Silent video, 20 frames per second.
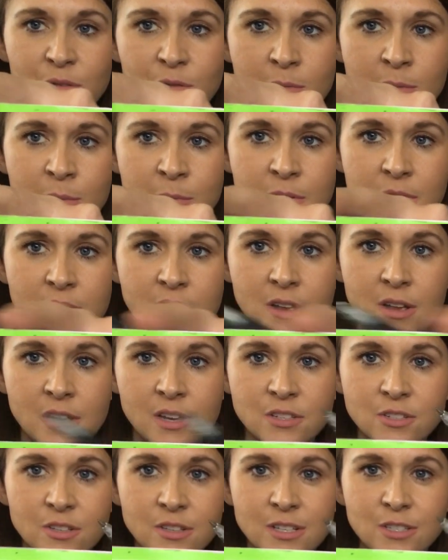remember?
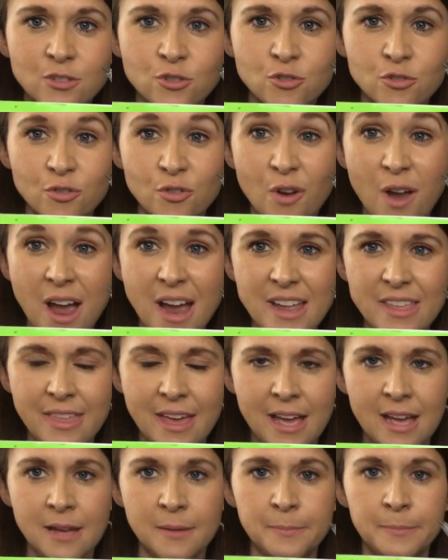So let's try
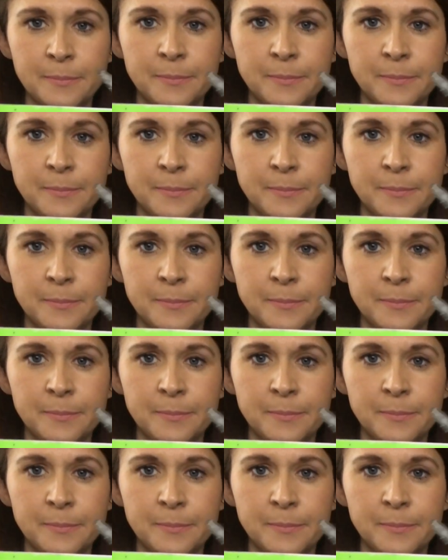that.